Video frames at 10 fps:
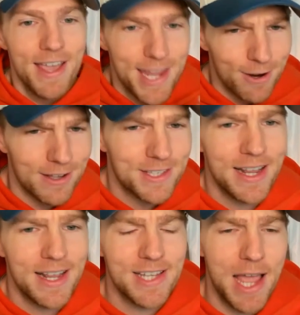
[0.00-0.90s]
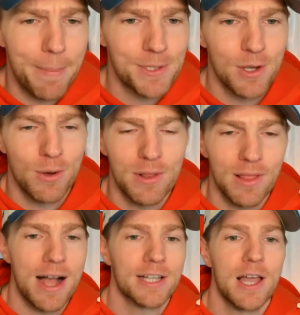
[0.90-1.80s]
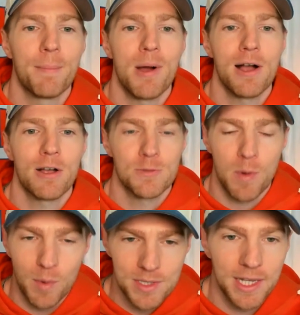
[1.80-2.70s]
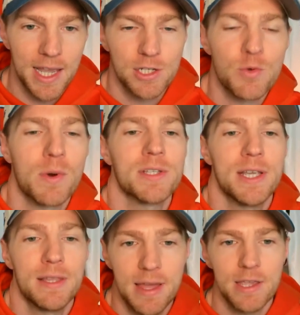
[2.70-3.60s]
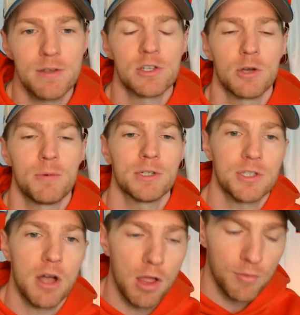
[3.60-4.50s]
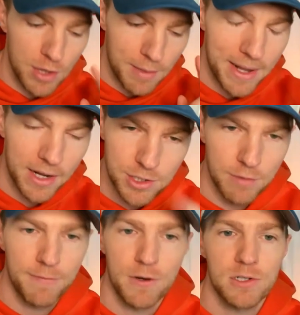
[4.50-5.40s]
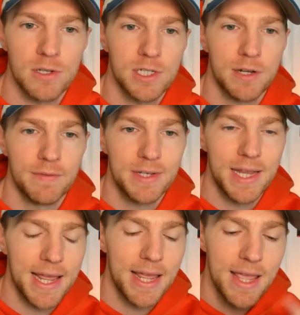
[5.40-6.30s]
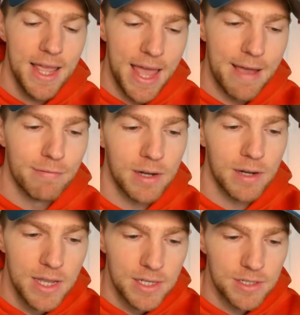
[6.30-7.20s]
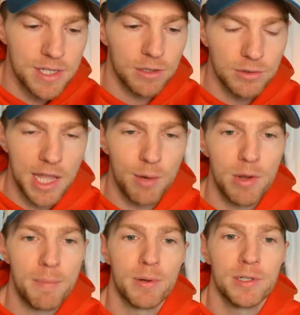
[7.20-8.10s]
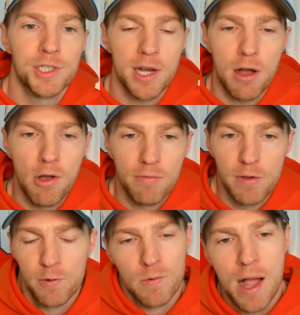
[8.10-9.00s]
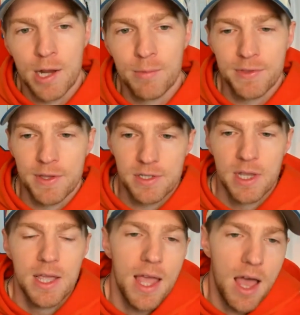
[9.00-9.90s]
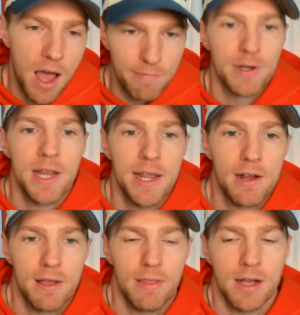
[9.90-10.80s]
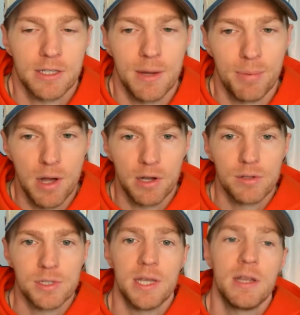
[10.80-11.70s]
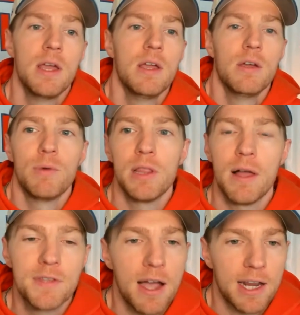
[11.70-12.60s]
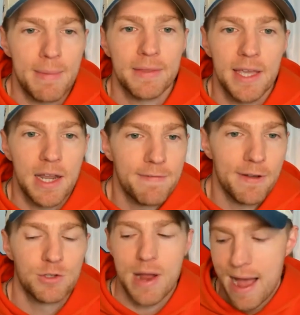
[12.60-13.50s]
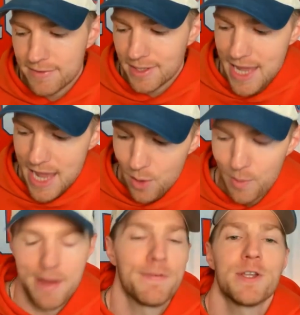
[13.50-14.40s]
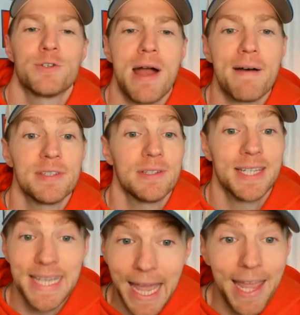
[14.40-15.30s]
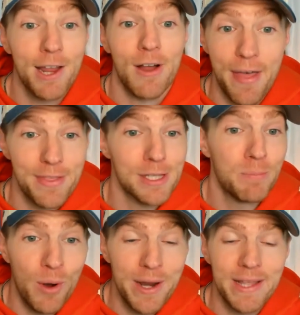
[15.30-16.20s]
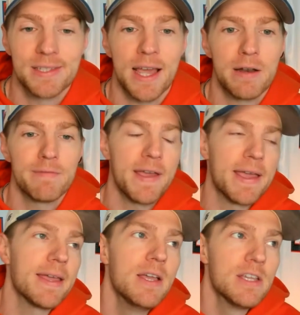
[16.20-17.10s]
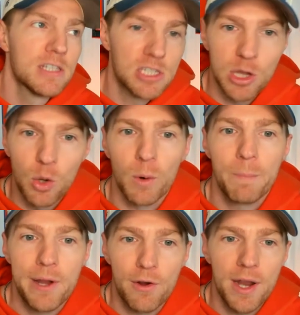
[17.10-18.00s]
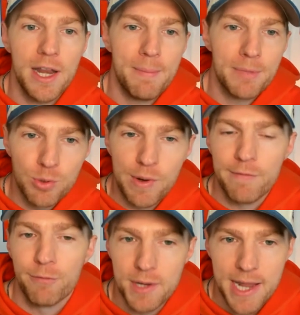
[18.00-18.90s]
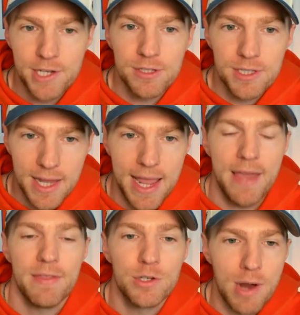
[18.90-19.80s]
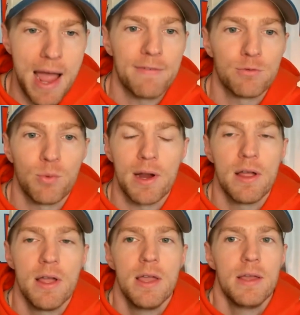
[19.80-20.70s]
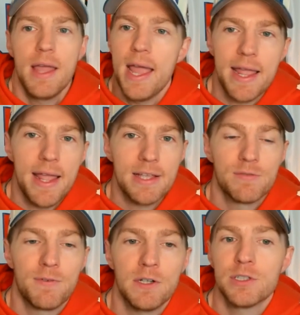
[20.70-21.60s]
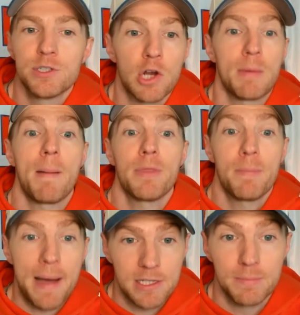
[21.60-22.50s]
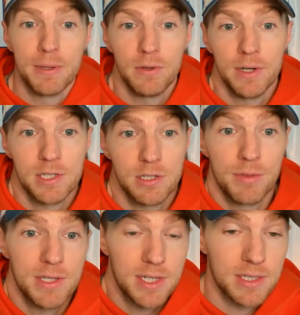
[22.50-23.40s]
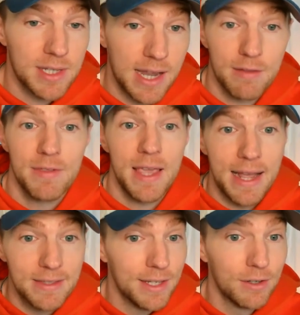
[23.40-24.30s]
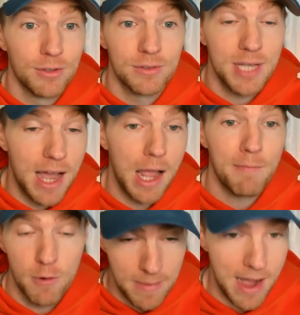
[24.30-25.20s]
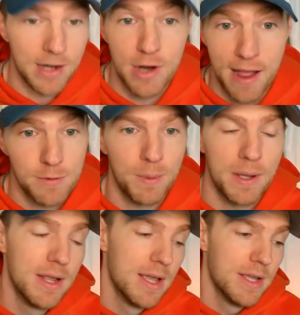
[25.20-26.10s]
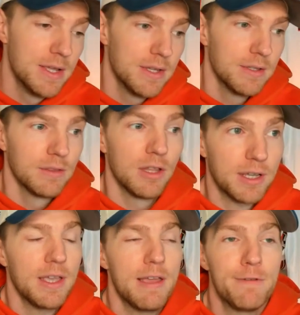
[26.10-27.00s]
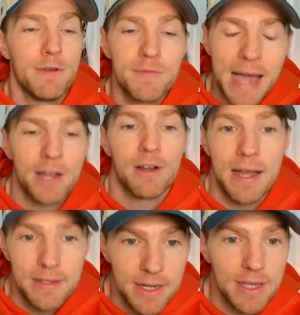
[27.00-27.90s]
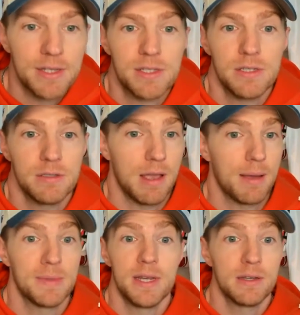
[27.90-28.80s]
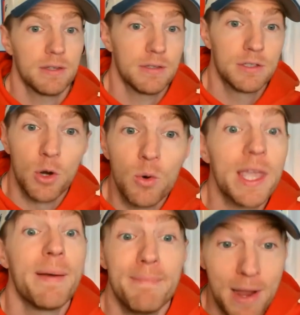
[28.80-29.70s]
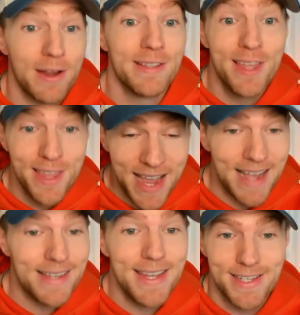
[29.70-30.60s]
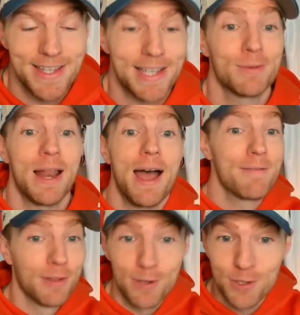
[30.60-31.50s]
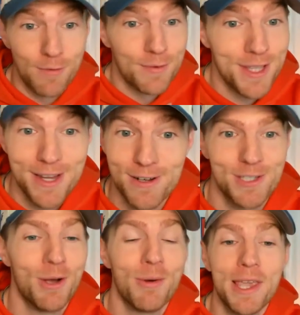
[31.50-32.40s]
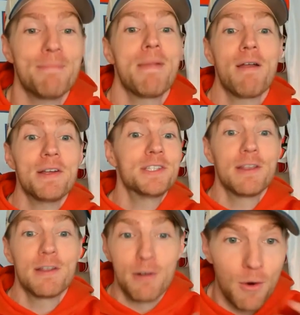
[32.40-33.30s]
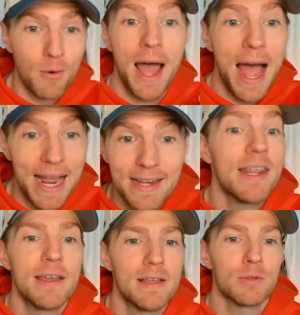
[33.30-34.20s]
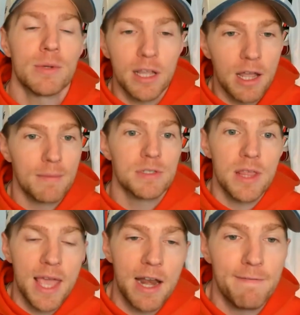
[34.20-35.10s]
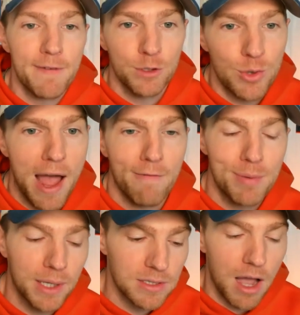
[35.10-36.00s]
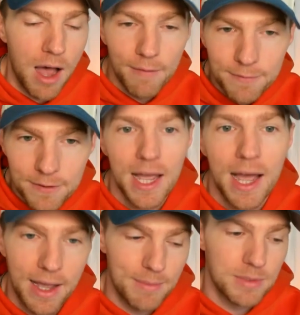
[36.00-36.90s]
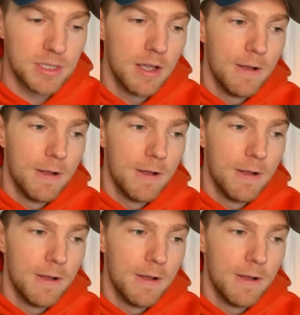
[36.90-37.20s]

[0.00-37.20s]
here on today's episode, Locked On Broncos. But once again, just want to say thank you so much to all of you that make us your first listen of the day every single day. We appreciate all of you rocking with us every day here at Locked On Broncos. And we love talking about the NFL draft. Can't wait for the draft to get here at this point. It's kind of a slower period in between free agency and the draft where, hey, it's fun to dream up the possibilities. So this is kind of the ideal time for mock drafts. But look, if you've got your ideas, I mean, don't get married to the ideas. That's what I've learned over the years. Don't get married to your own ideas when it comes to the NFL draft, because oftentimes